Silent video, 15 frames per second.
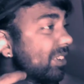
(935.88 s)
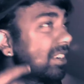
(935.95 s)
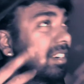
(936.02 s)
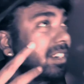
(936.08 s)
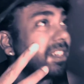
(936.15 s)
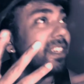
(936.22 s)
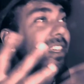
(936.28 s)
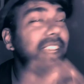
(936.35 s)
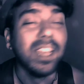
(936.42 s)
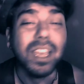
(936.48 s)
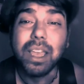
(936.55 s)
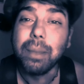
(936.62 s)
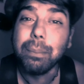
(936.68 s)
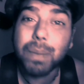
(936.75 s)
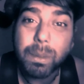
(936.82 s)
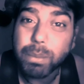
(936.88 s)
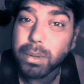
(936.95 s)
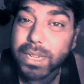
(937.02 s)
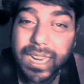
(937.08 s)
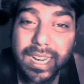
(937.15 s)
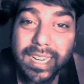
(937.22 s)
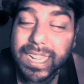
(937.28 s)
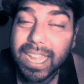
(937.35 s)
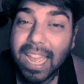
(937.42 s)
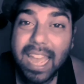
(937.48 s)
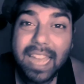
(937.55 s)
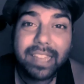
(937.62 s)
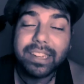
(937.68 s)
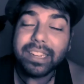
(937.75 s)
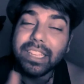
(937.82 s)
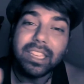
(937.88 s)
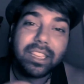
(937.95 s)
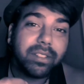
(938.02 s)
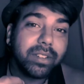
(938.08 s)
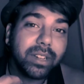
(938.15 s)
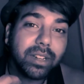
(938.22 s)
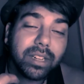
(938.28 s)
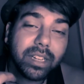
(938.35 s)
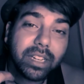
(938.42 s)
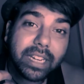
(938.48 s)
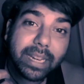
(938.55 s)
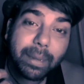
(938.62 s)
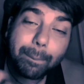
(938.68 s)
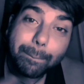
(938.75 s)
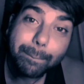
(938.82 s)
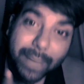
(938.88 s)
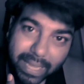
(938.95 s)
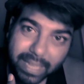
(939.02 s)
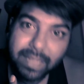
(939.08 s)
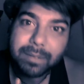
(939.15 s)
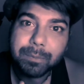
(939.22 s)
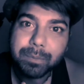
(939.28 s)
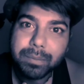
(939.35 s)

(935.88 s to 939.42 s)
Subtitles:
heard people getting angry, even me.